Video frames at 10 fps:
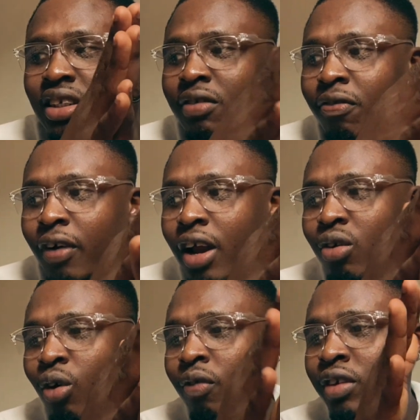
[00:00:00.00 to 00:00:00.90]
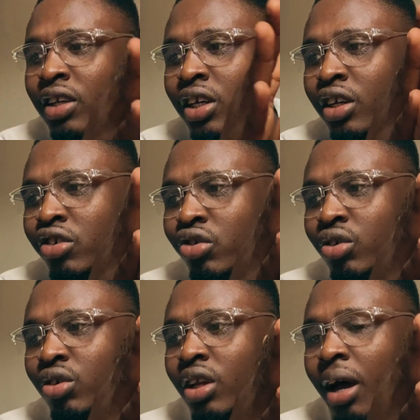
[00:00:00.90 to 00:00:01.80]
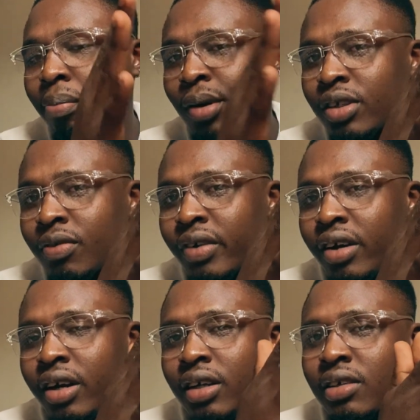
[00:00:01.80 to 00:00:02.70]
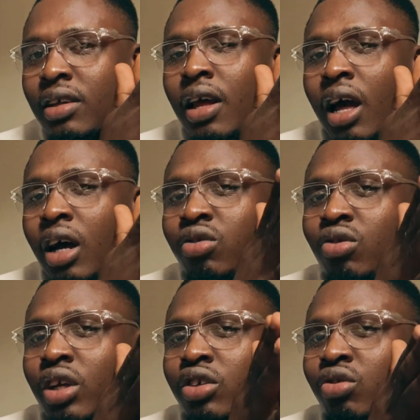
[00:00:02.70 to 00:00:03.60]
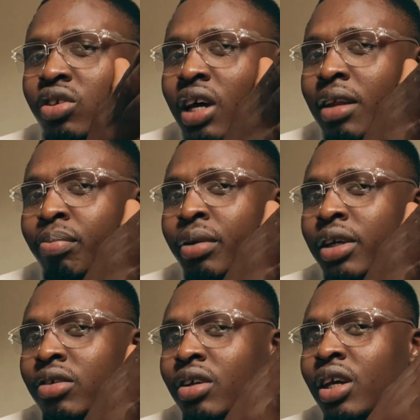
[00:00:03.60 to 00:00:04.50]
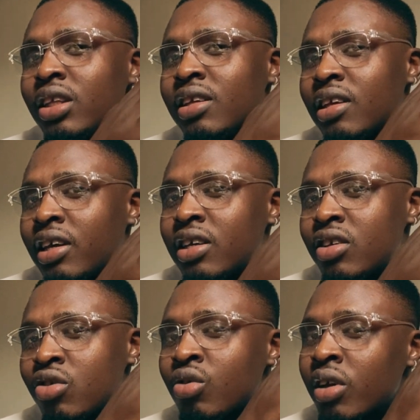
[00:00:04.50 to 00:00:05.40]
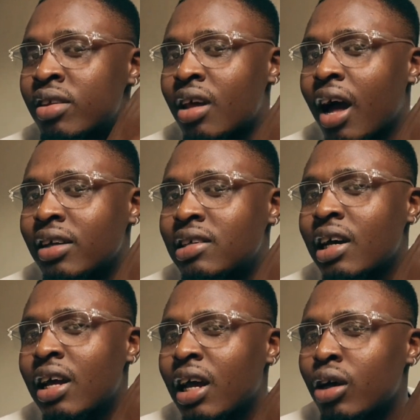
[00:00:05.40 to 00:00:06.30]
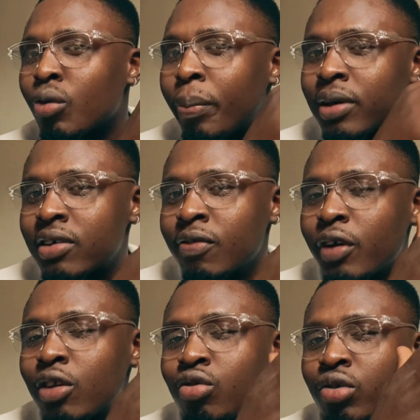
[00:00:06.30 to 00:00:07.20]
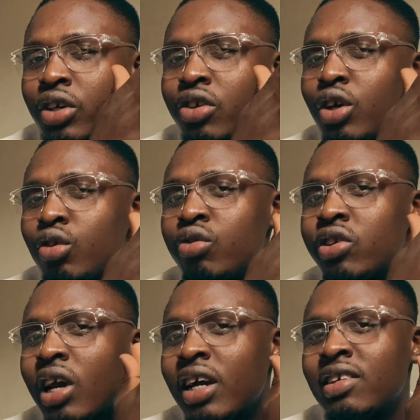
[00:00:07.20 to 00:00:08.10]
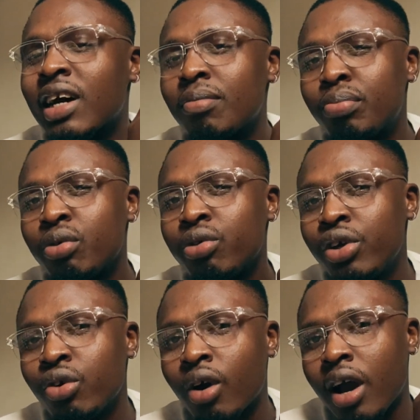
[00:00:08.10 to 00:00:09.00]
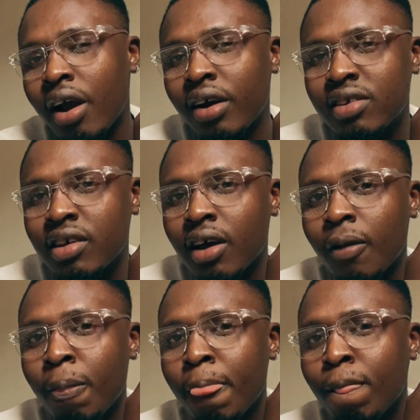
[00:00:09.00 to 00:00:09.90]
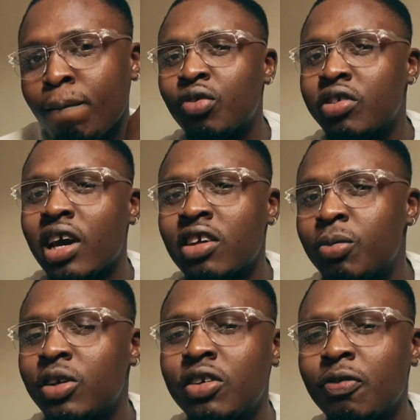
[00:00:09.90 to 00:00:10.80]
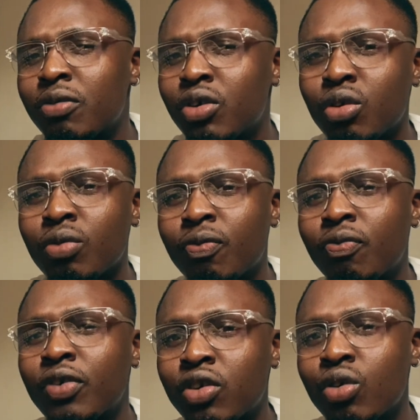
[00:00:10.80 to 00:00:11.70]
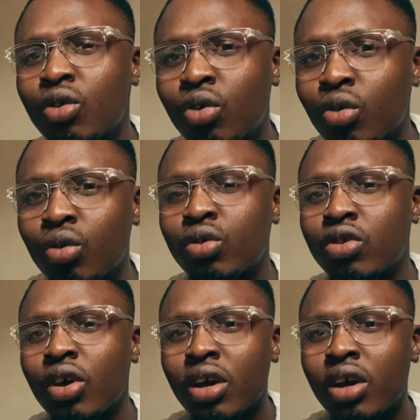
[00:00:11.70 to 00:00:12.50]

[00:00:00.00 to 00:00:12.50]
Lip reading: the value of dedication and perseverance. As soon as you start being dedicated to a task and you persevere to it, you see how you start building your character. You start experiencing, physical growth,